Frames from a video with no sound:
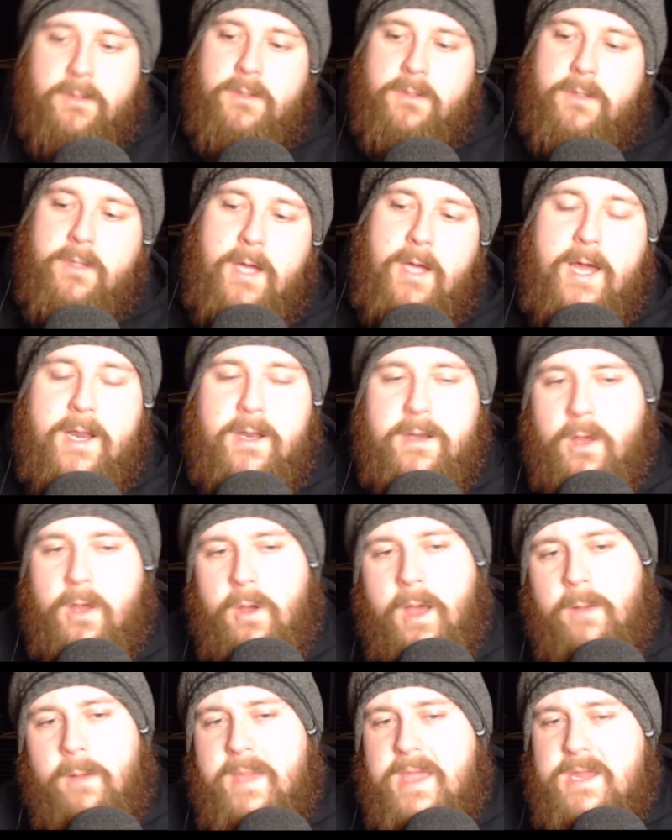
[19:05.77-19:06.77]
I don't
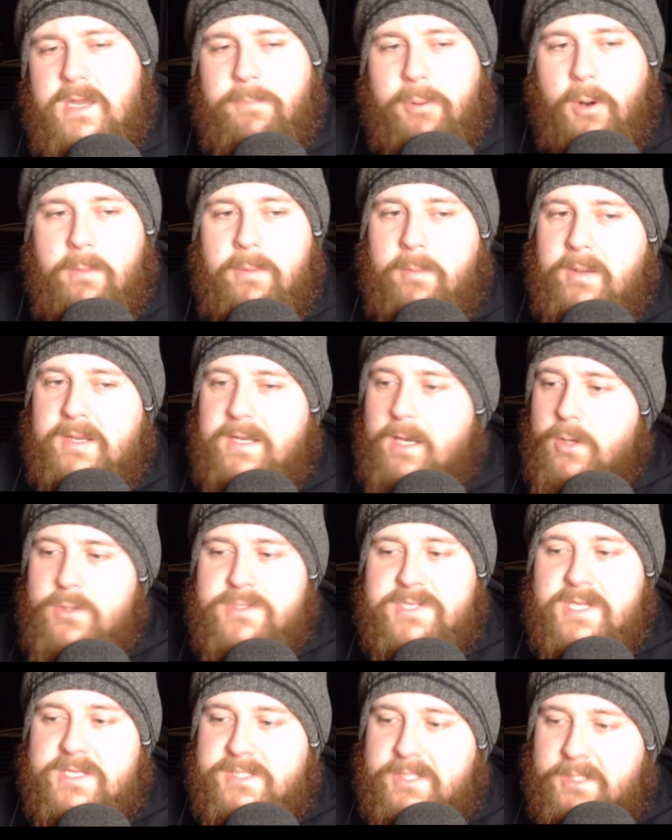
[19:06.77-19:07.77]
know. Almeida probably
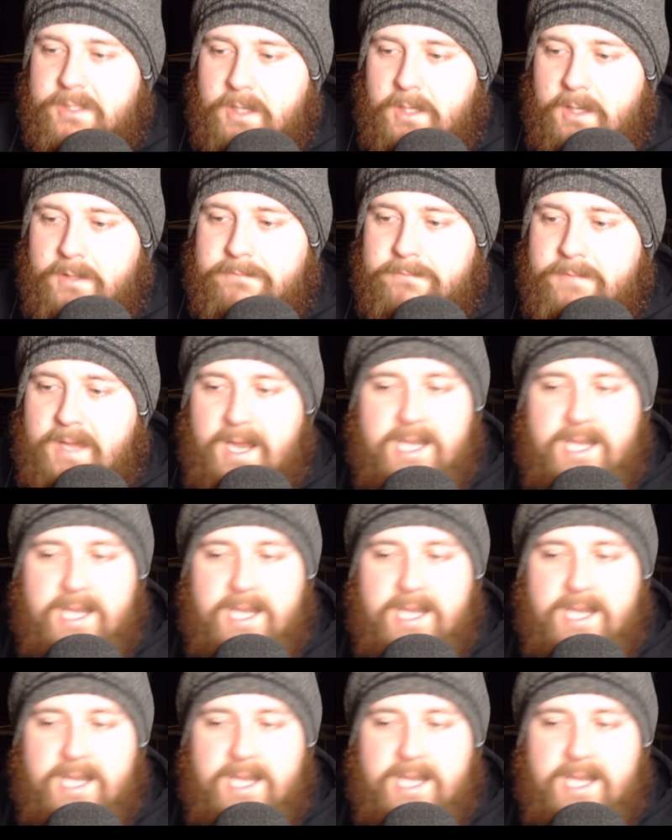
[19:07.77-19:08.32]
loses to Garn.